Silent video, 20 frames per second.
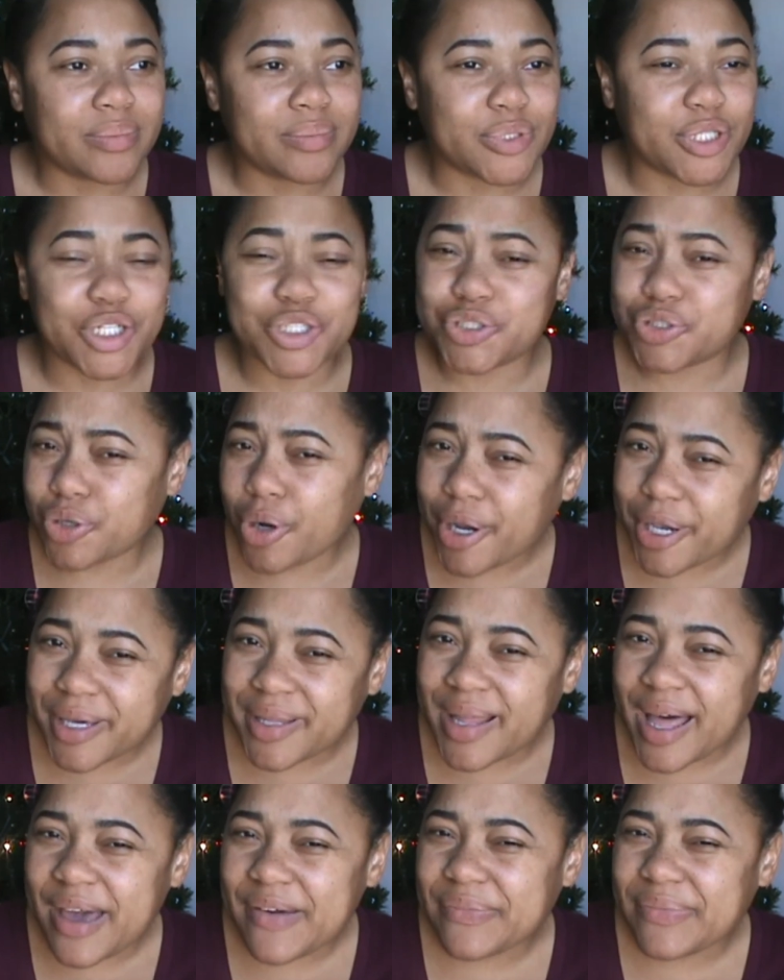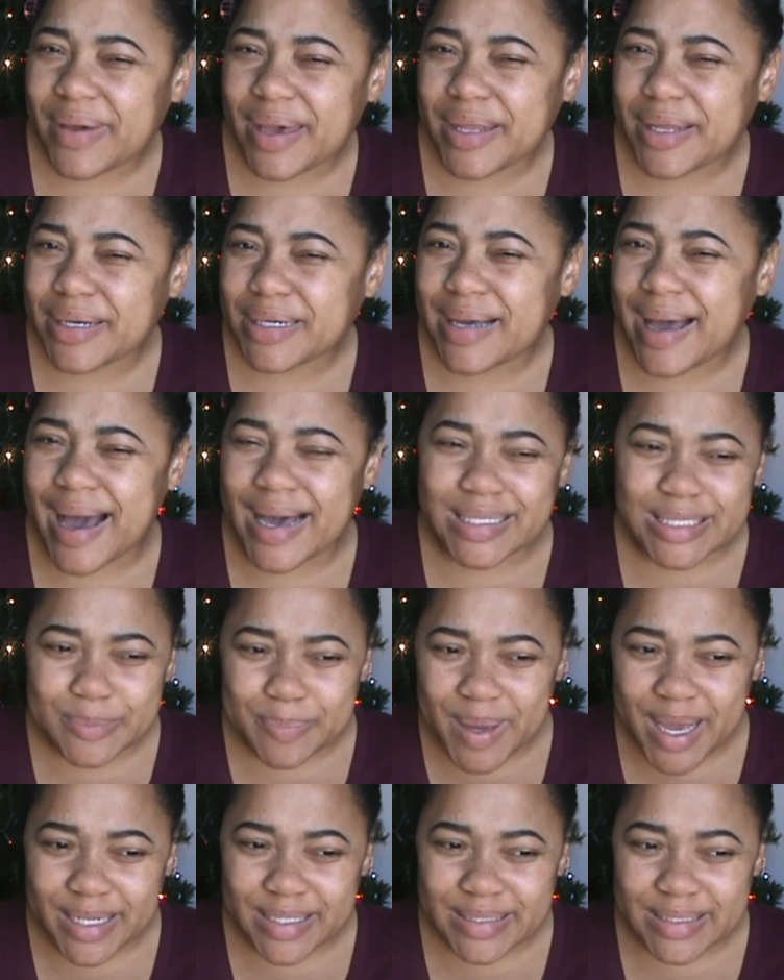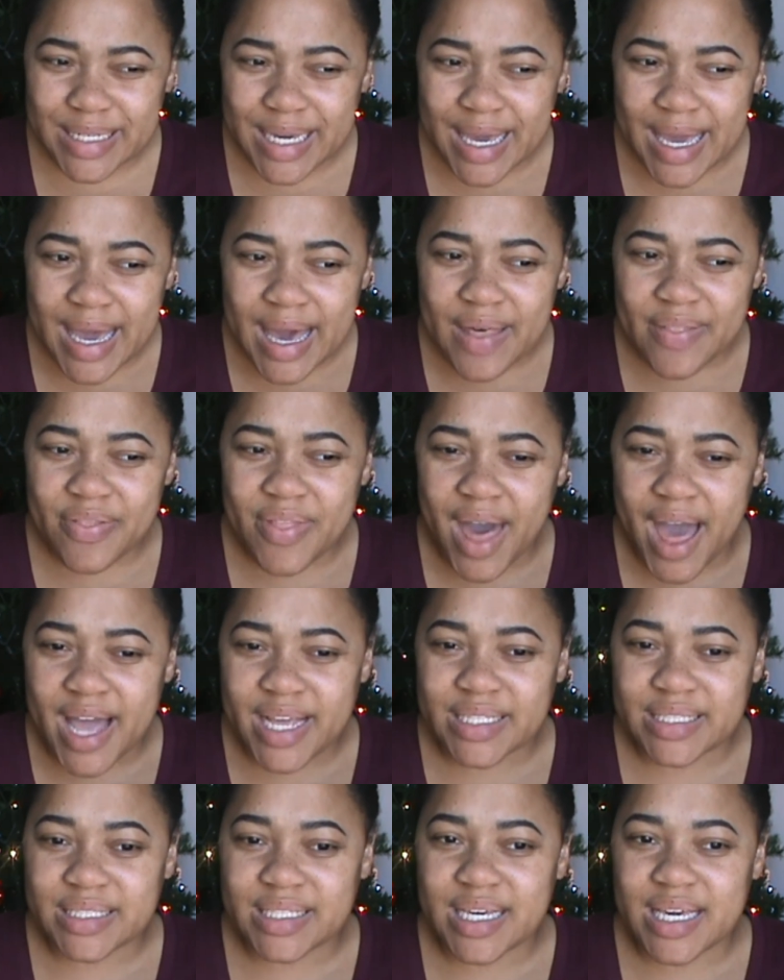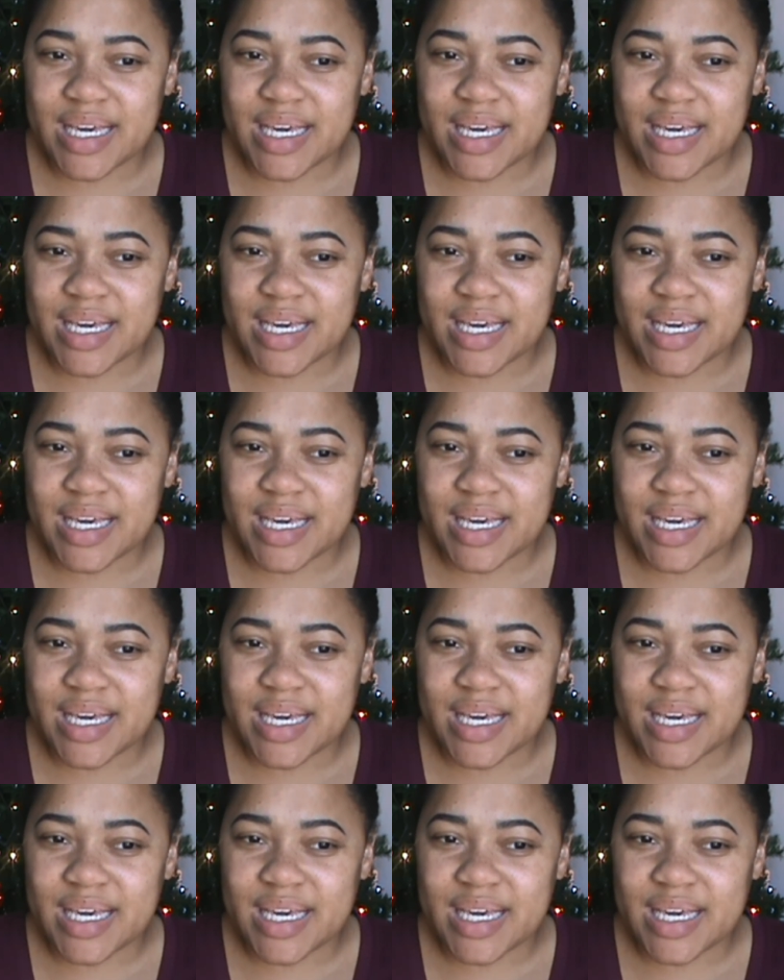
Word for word: control your life in an aspect that